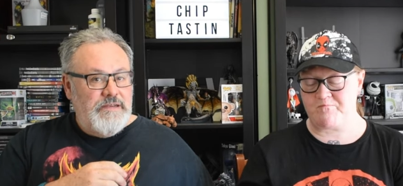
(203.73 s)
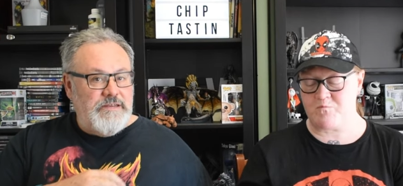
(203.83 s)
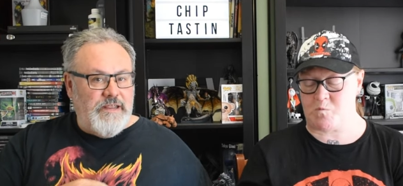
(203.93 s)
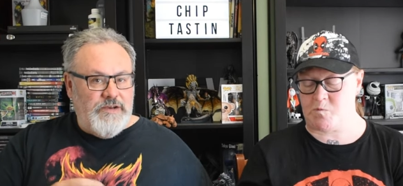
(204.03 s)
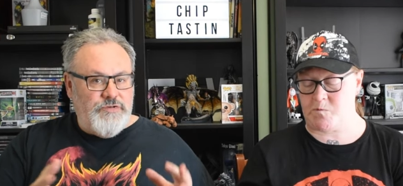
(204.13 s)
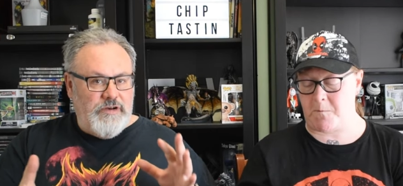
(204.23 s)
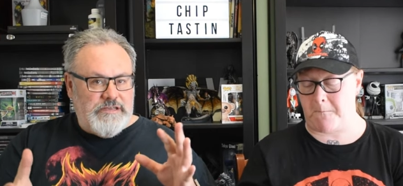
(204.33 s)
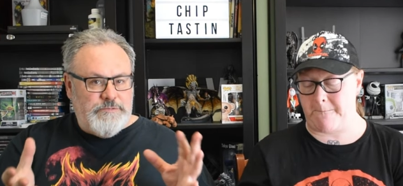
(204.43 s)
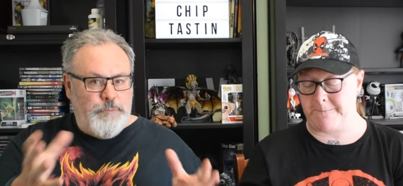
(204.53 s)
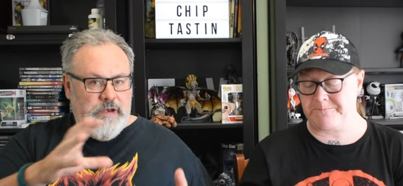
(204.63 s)
Speaker 1: so they're trying
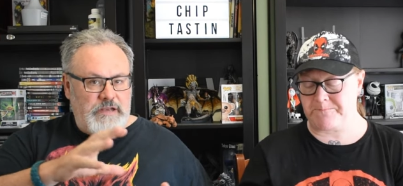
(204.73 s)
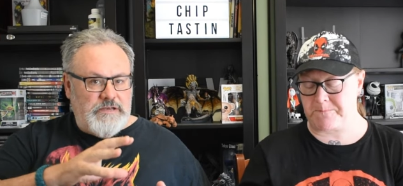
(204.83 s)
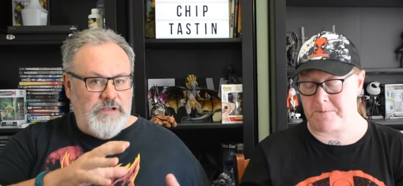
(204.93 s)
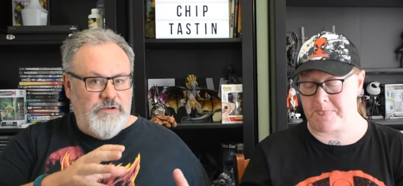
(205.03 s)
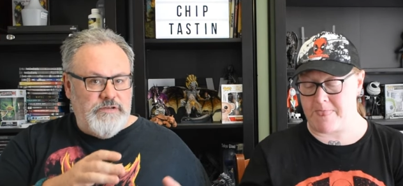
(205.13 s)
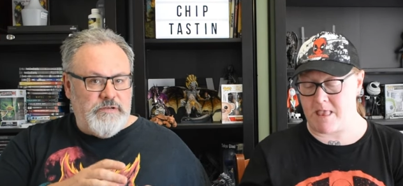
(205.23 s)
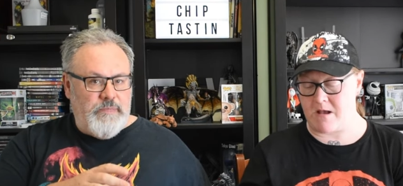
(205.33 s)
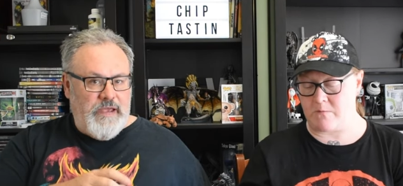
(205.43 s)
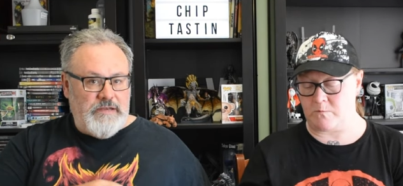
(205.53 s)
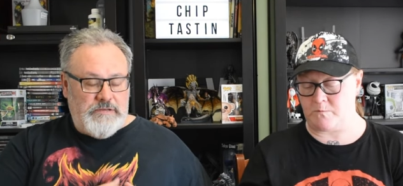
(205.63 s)
to spin it to use
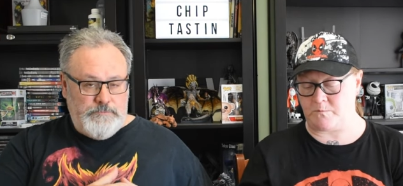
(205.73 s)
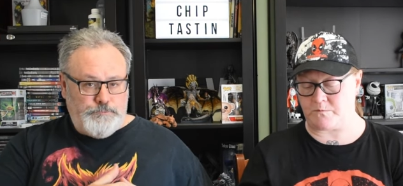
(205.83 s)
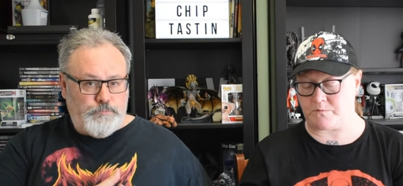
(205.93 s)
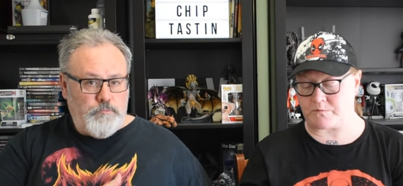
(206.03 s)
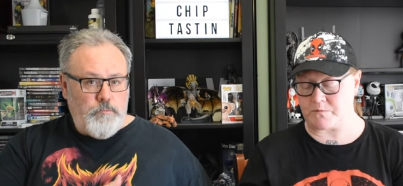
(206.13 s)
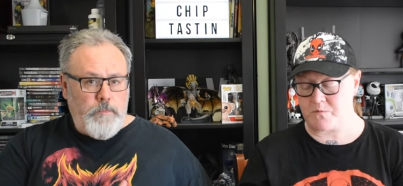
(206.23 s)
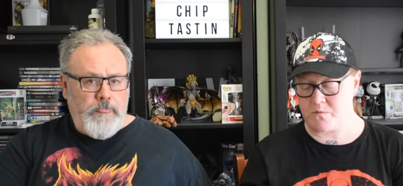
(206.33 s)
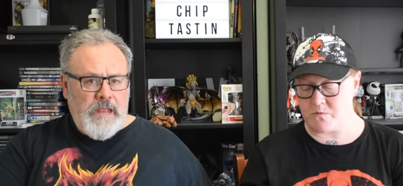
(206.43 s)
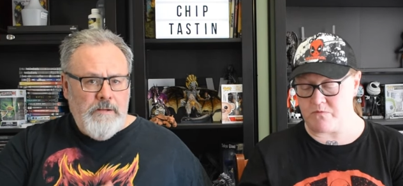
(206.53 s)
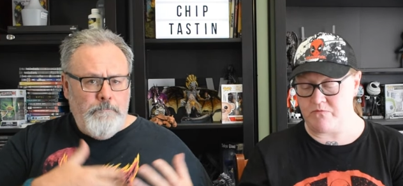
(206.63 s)
them as
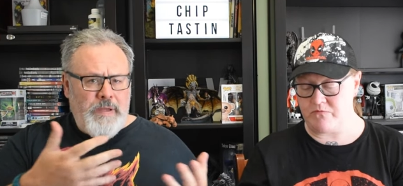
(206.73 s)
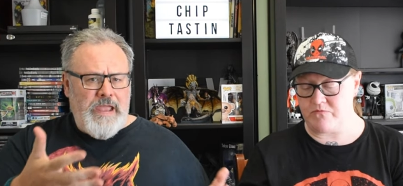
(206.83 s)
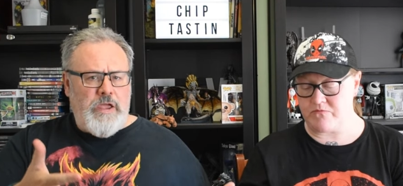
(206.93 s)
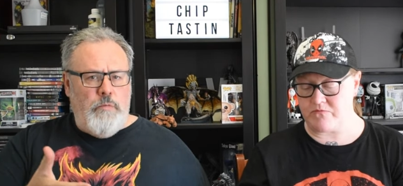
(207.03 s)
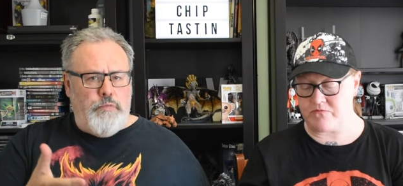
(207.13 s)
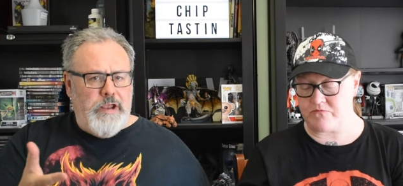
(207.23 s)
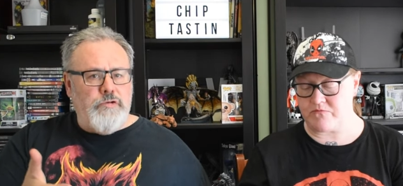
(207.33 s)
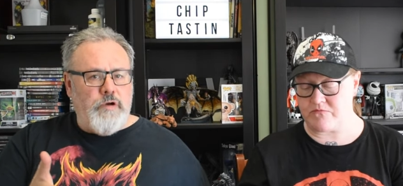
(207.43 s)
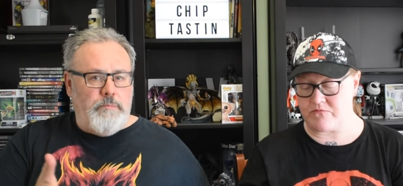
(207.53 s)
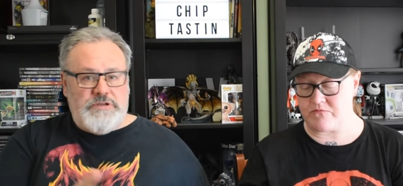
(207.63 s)
panko
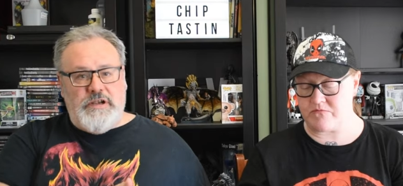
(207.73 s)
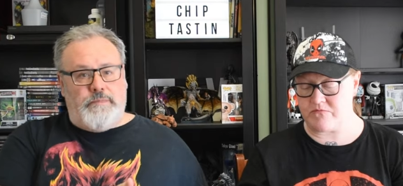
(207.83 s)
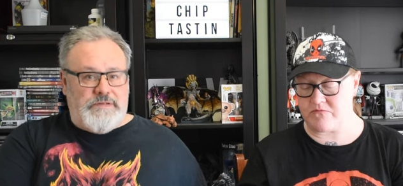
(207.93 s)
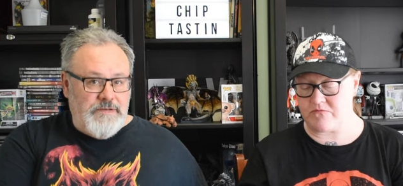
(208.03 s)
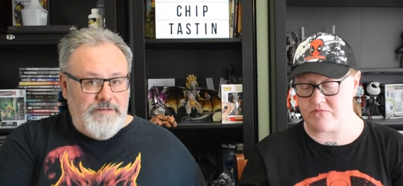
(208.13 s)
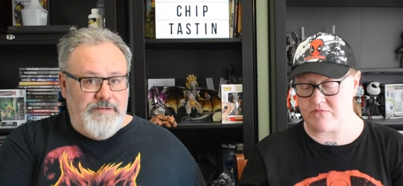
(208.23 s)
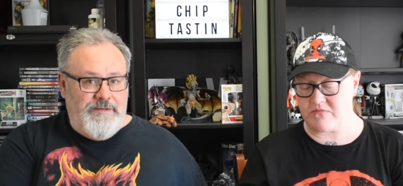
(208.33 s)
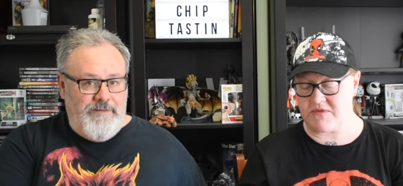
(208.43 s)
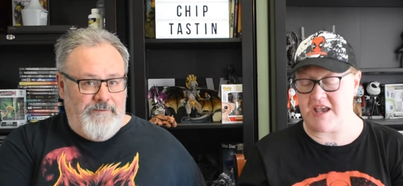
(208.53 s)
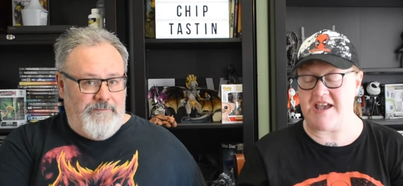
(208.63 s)
breadcrumb chips.
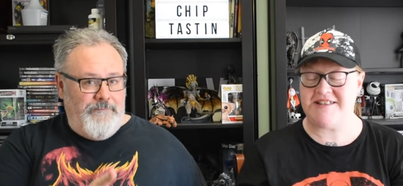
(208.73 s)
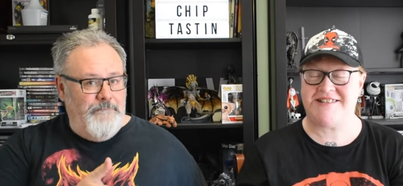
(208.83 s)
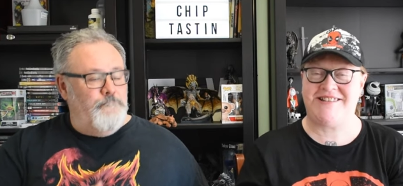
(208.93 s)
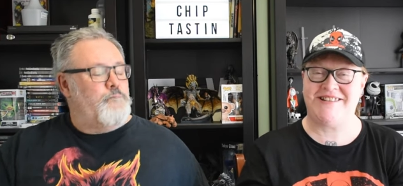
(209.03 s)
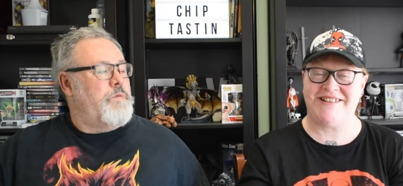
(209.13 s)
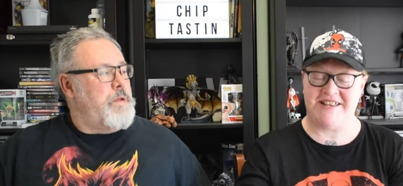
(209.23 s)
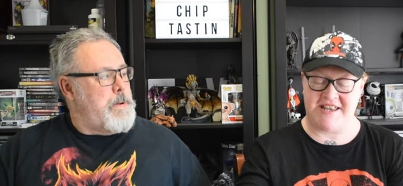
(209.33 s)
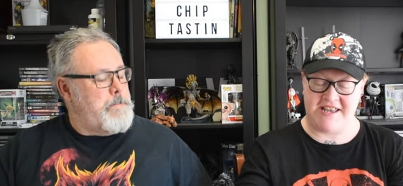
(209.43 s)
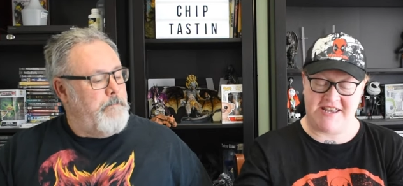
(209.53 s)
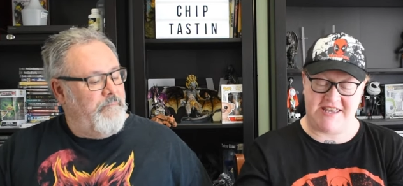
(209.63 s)
Speaker 2: Yes,
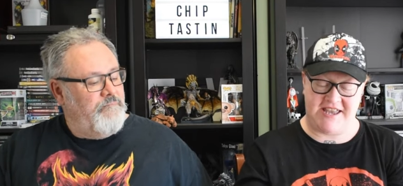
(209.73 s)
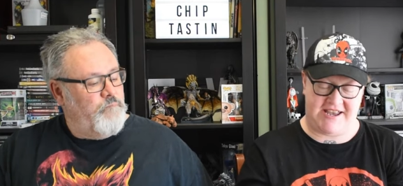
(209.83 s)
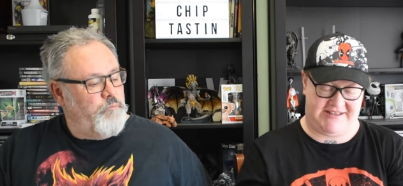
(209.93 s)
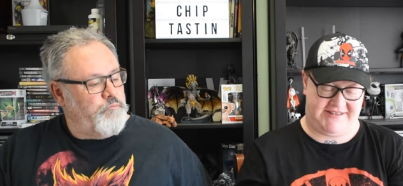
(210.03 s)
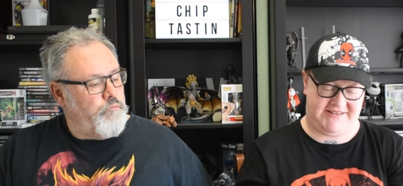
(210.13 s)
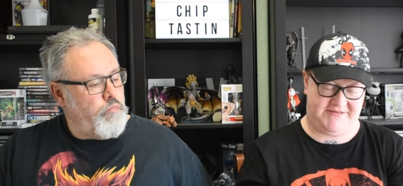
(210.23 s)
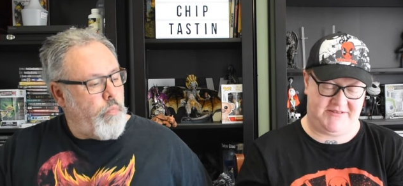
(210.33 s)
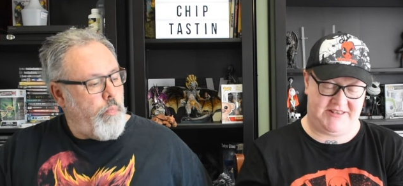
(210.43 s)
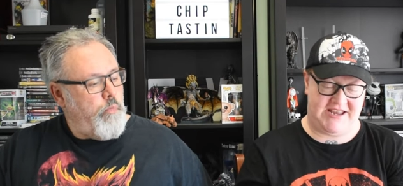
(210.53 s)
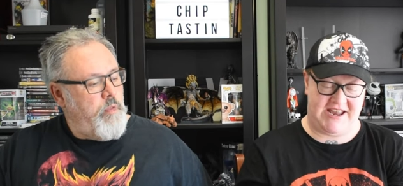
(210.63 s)
yes.
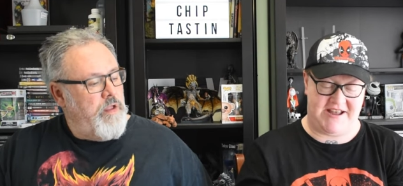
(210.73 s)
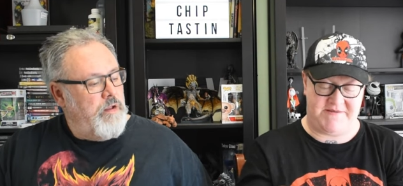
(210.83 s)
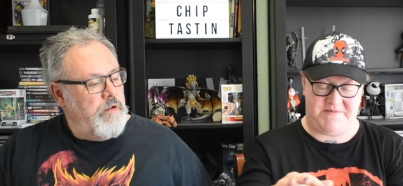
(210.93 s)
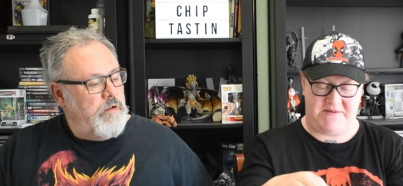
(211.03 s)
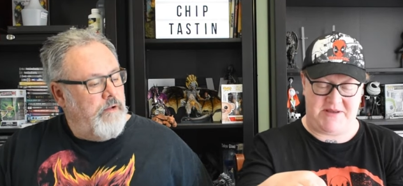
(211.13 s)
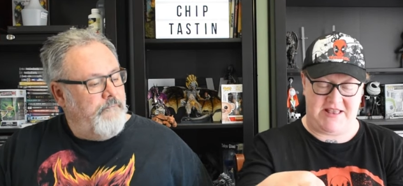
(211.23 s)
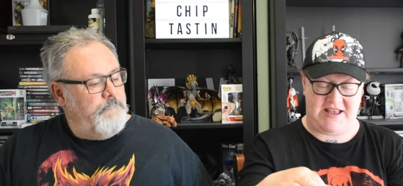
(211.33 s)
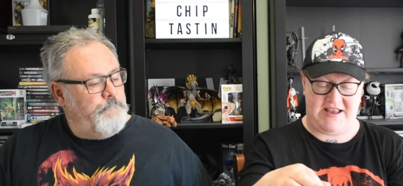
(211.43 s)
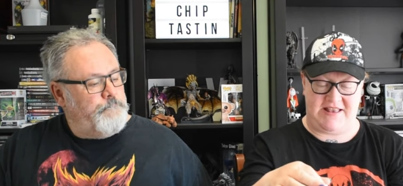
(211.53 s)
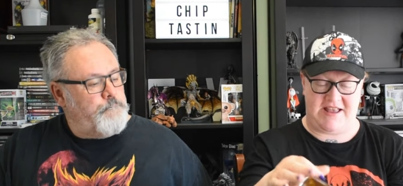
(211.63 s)
Well, they, I mean,
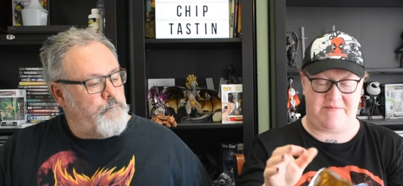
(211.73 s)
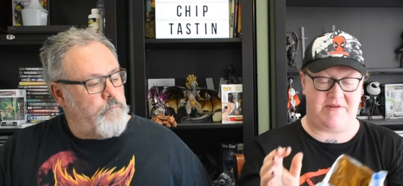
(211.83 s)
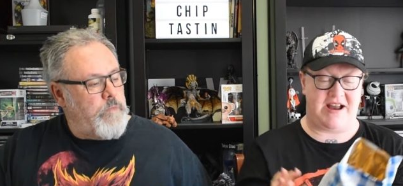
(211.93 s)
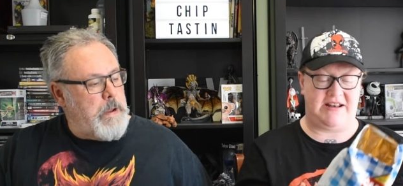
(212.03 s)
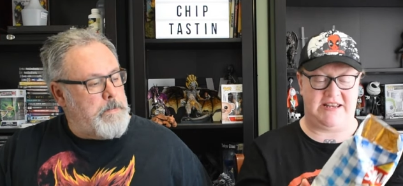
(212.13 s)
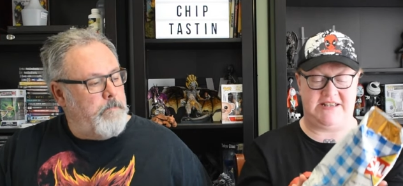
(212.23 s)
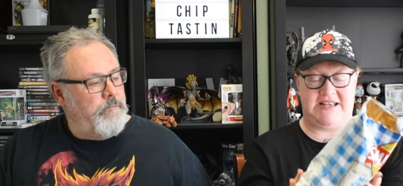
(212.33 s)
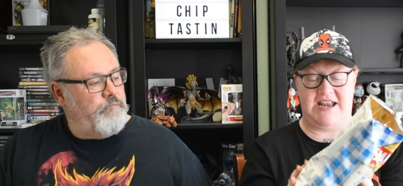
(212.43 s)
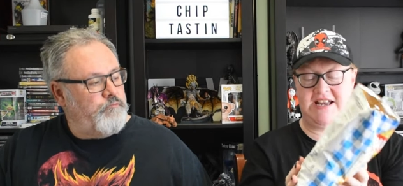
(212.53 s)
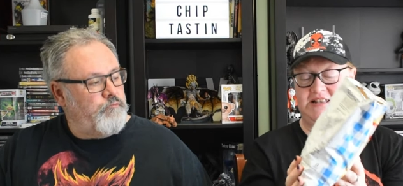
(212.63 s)
they proudly say